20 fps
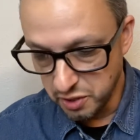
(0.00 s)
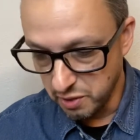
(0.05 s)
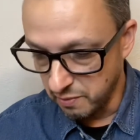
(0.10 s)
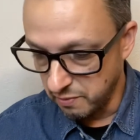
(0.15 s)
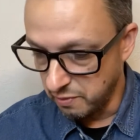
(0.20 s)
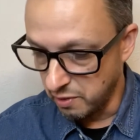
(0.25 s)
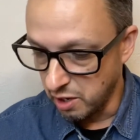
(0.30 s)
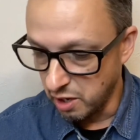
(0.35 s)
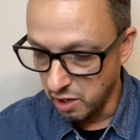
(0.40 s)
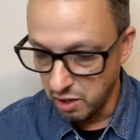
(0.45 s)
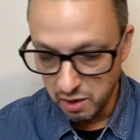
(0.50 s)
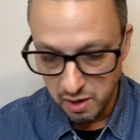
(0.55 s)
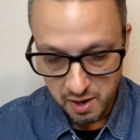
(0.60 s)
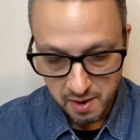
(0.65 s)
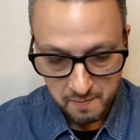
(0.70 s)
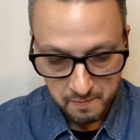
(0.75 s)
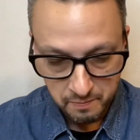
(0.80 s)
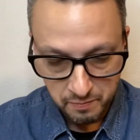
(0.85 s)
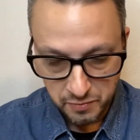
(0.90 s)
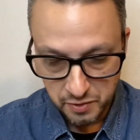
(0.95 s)
far,
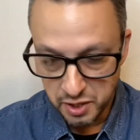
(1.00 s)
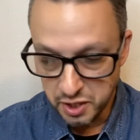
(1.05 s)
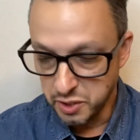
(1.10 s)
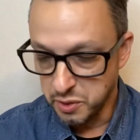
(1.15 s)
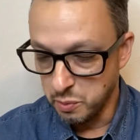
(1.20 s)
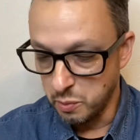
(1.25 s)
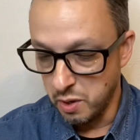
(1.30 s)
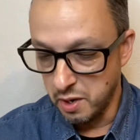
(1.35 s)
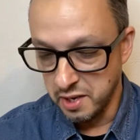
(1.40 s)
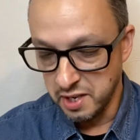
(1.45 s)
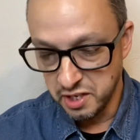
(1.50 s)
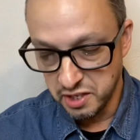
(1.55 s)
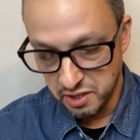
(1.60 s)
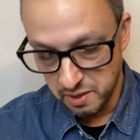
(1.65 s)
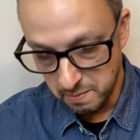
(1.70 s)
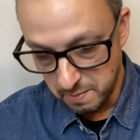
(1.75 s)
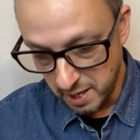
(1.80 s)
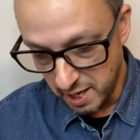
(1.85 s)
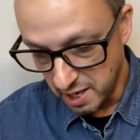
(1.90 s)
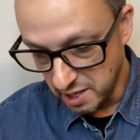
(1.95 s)
this one is the
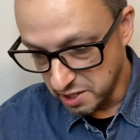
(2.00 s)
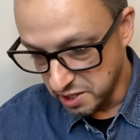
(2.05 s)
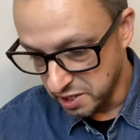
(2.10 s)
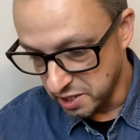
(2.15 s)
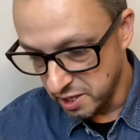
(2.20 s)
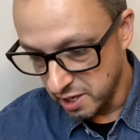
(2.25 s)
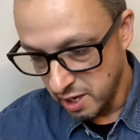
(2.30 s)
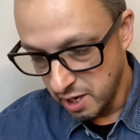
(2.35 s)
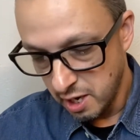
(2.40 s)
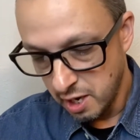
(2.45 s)
best.